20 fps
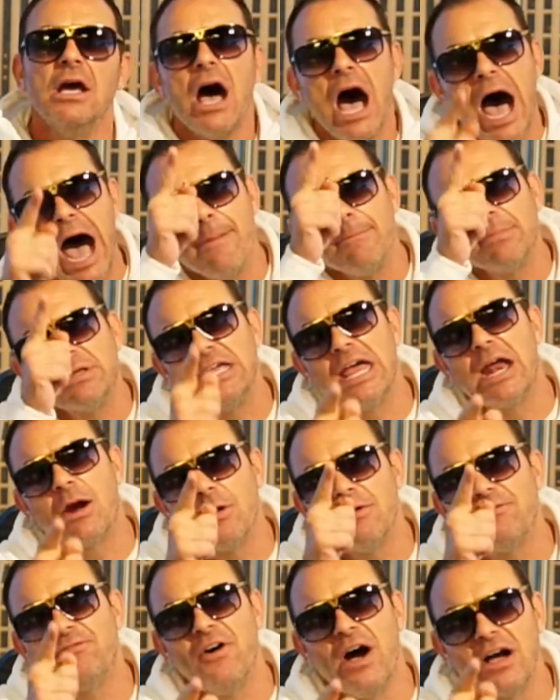I'm
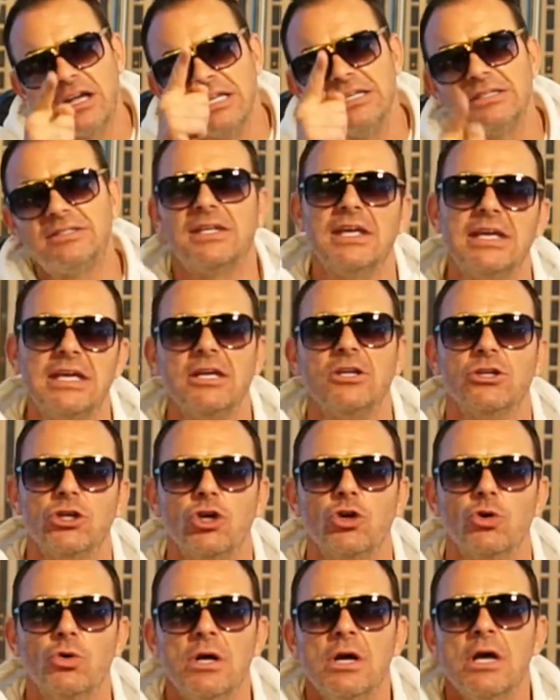guaranteeing
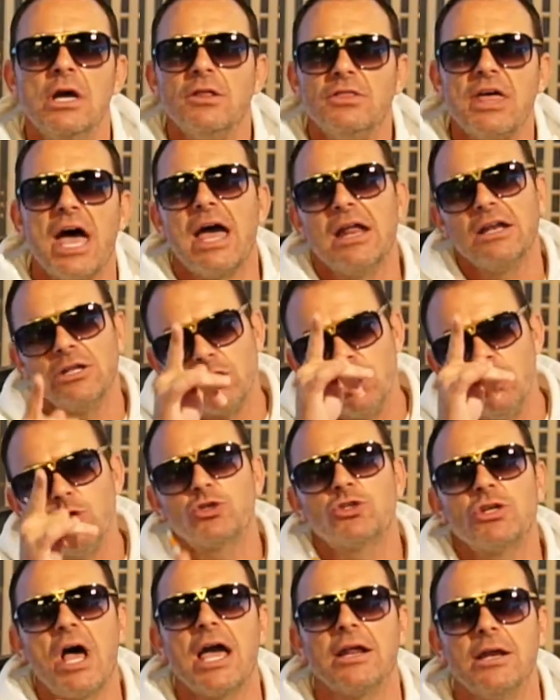you that you
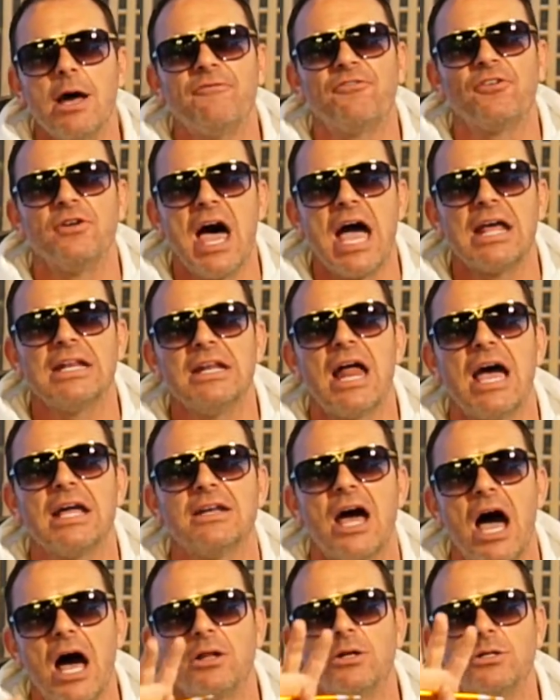sign up for
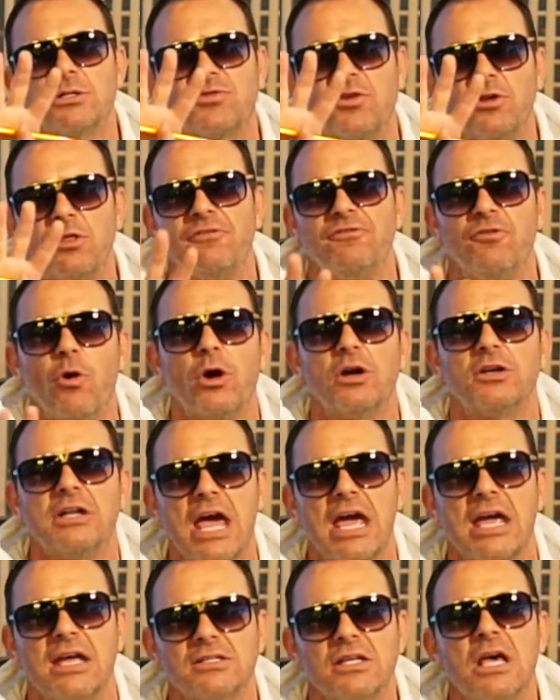$99 for the four
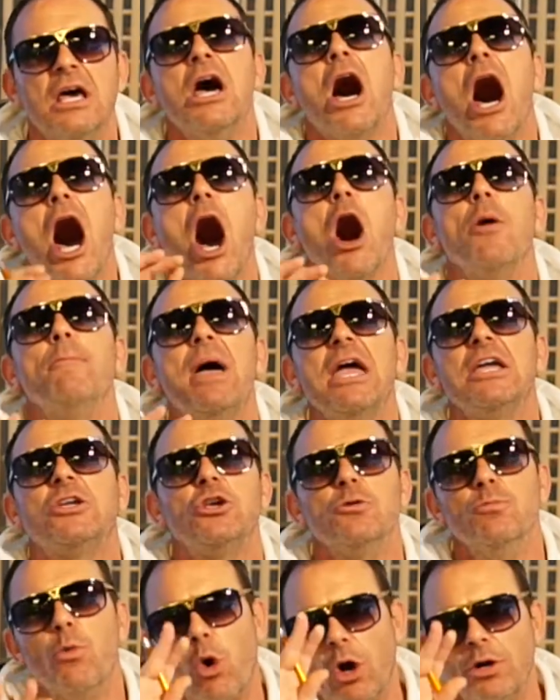days. I'll make
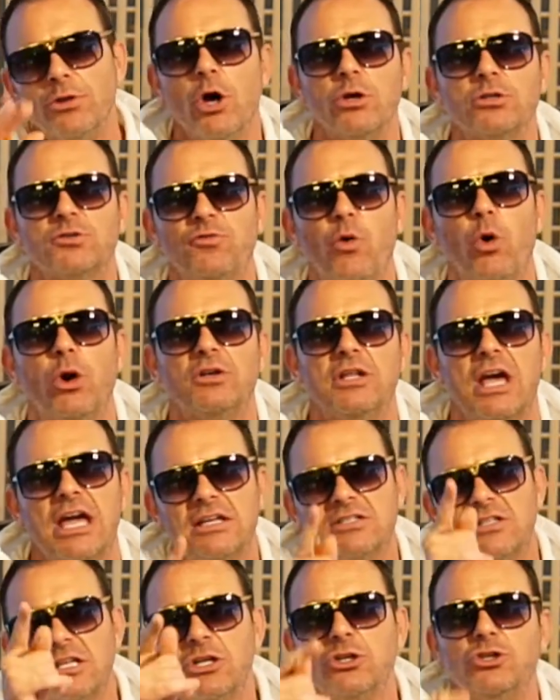you more in those four
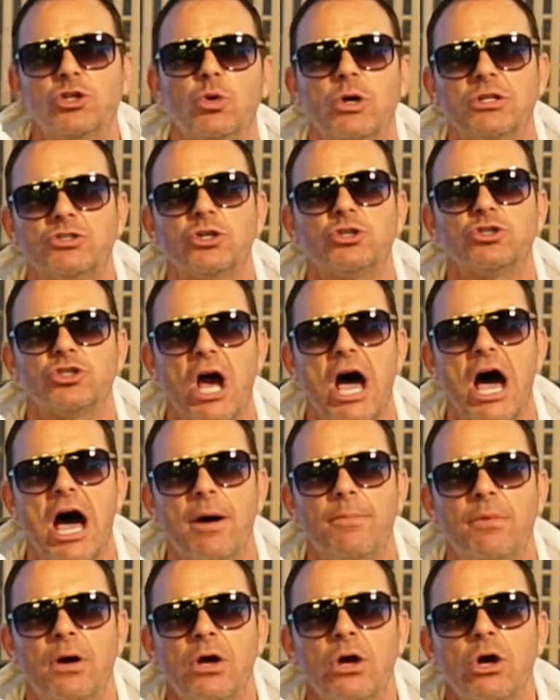days than you do at your
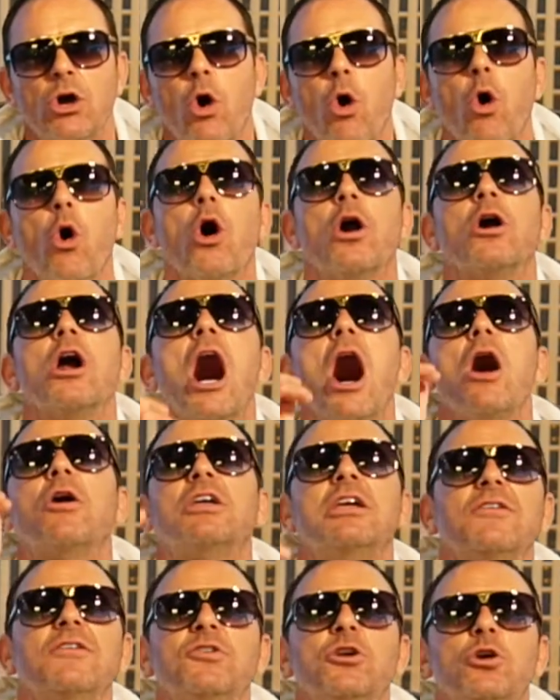job, or I'll
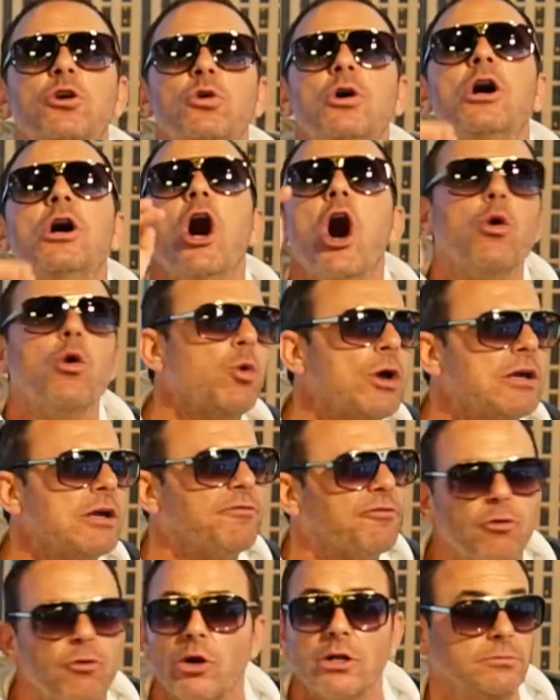give you a week
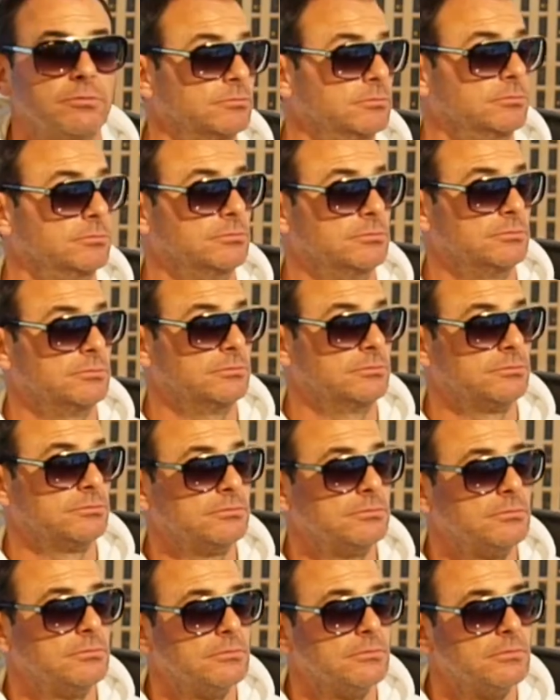free. Dude, that's a
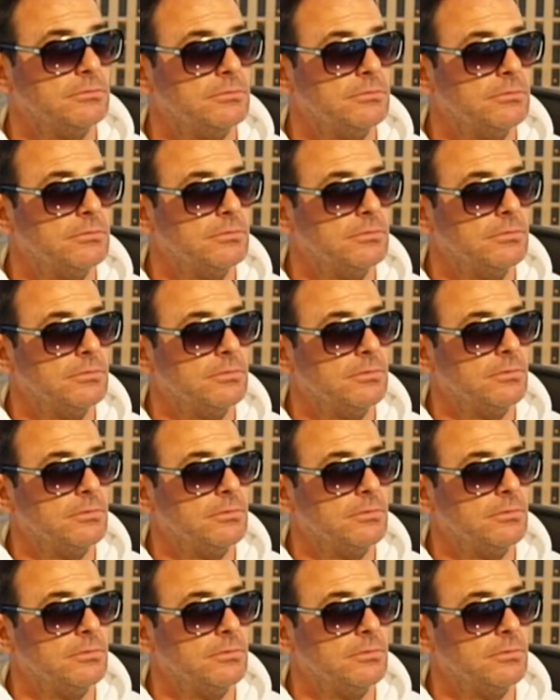ridiculous deal.